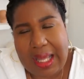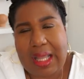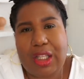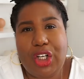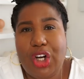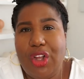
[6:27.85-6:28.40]

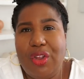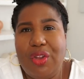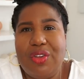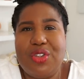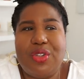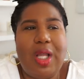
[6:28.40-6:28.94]
The
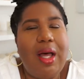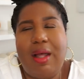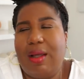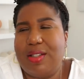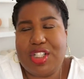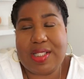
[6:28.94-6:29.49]
girl
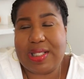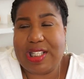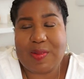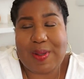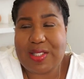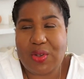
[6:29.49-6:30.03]
oh she
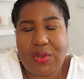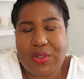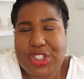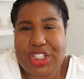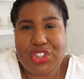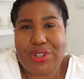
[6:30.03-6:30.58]
slays my soul
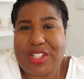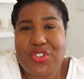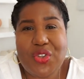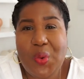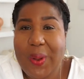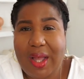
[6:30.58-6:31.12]
she can dress
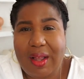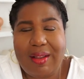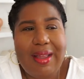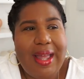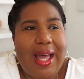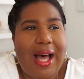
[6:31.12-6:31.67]
so
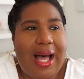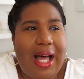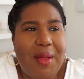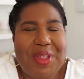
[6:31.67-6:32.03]
well um,